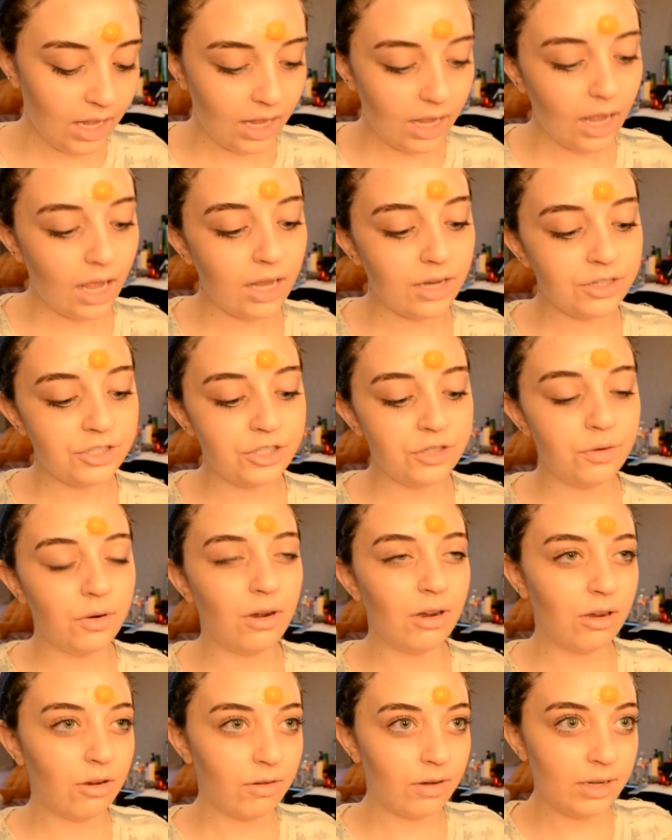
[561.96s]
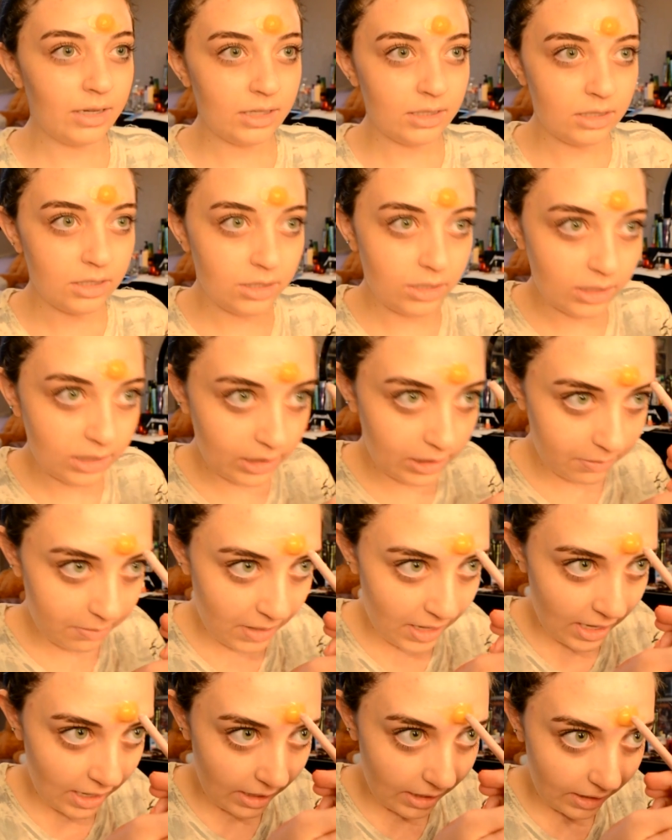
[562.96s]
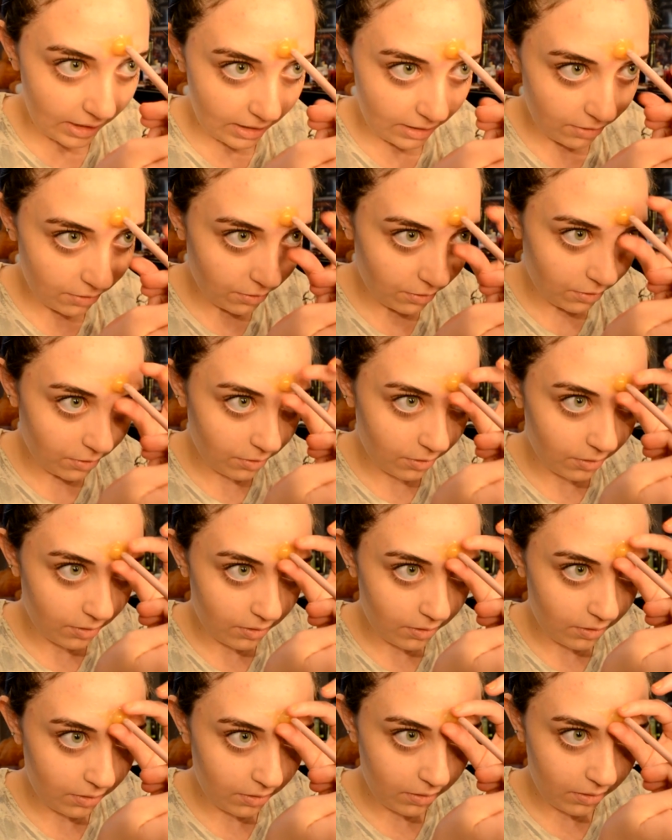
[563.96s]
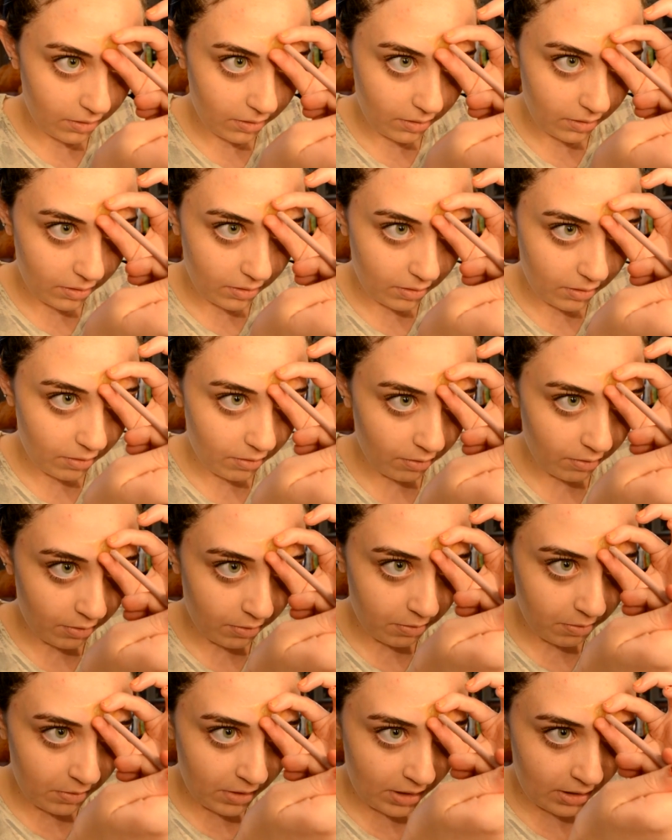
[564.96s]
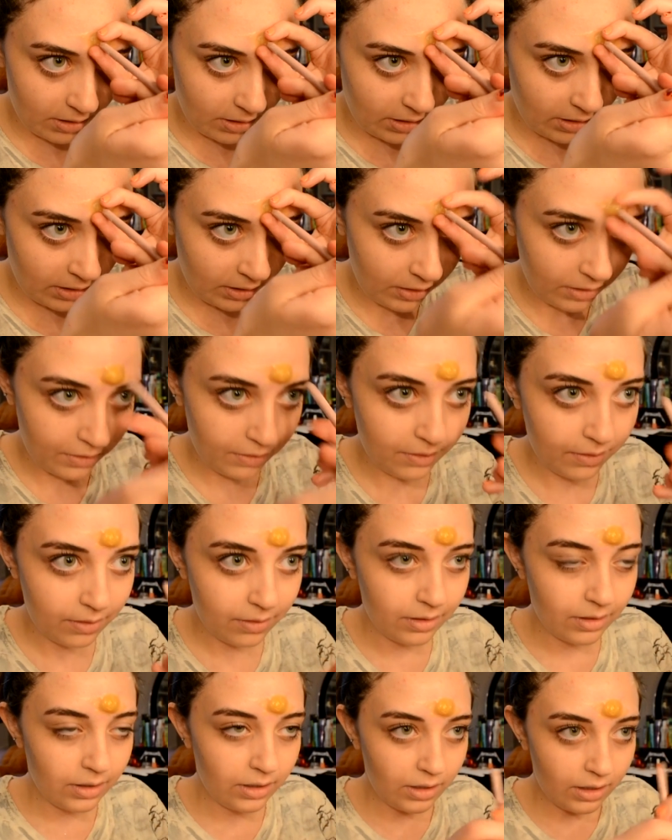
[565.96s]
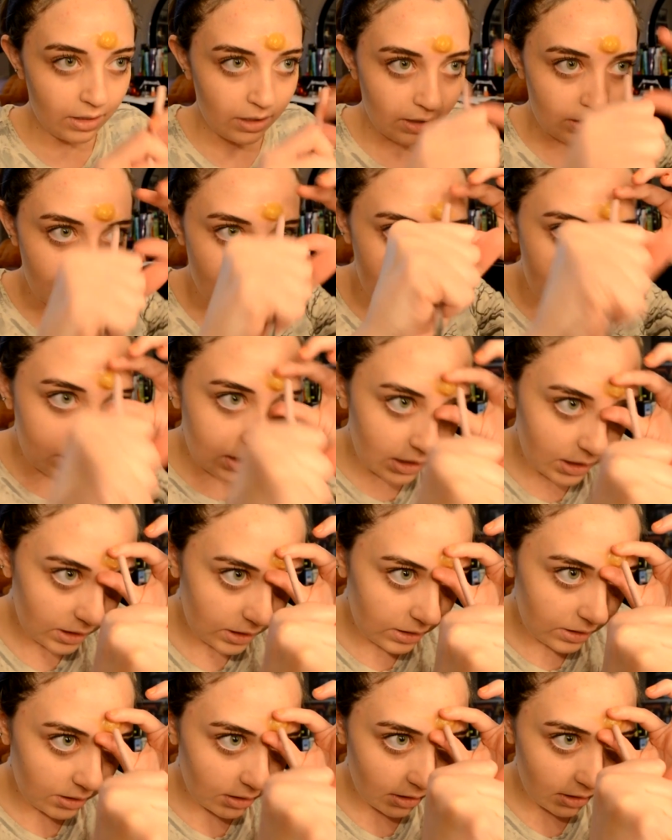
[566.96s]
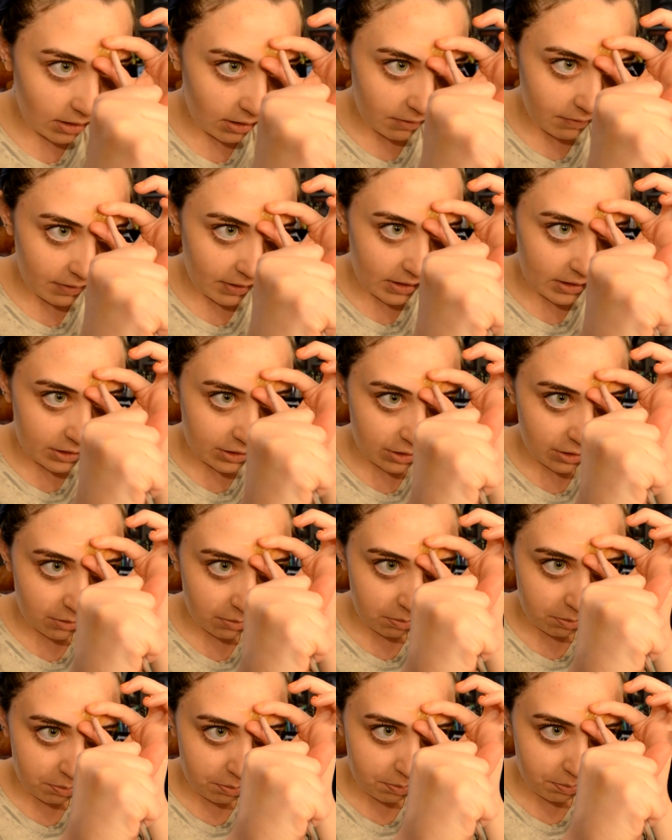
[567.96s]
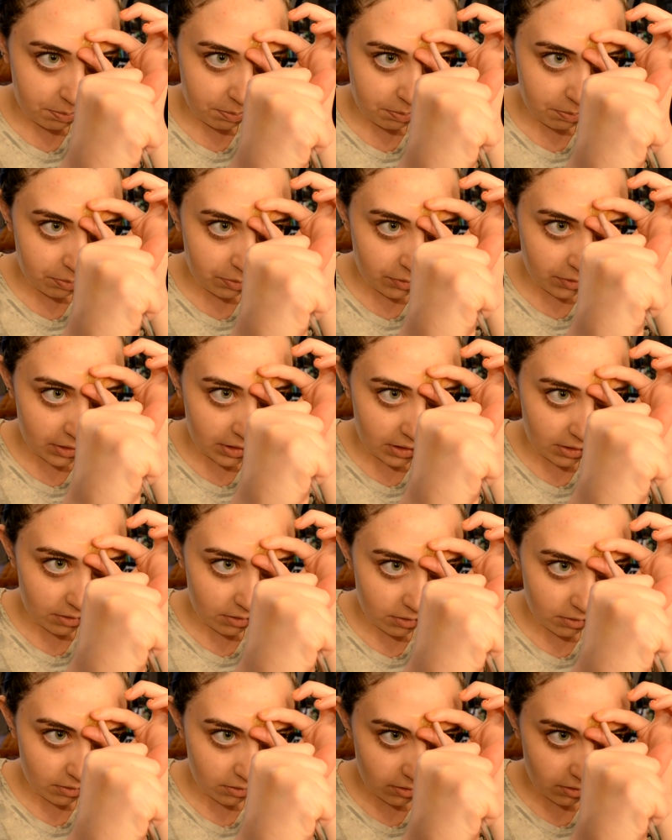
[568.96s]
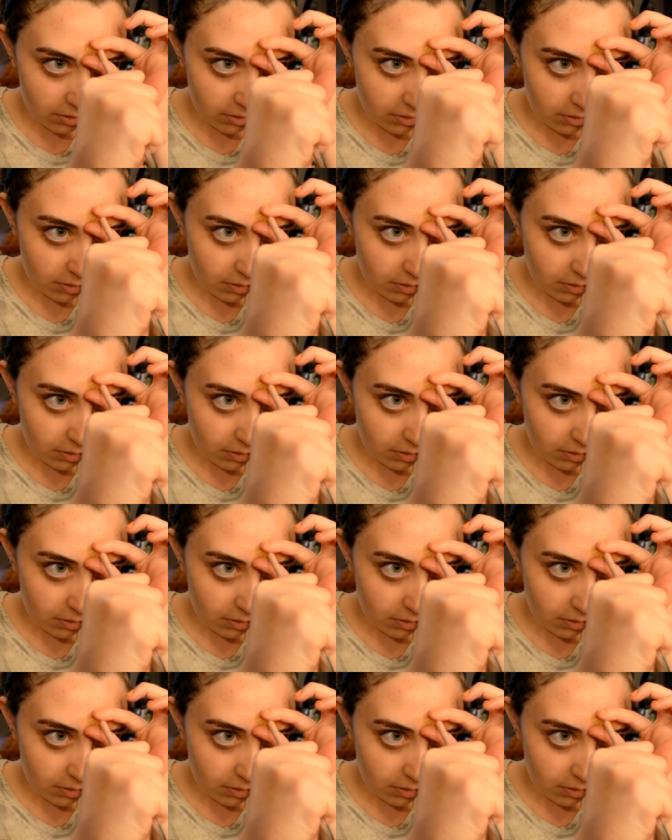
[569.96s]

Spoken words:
And you are going to just make a hole through the middle that's going to serve as your bullet hole.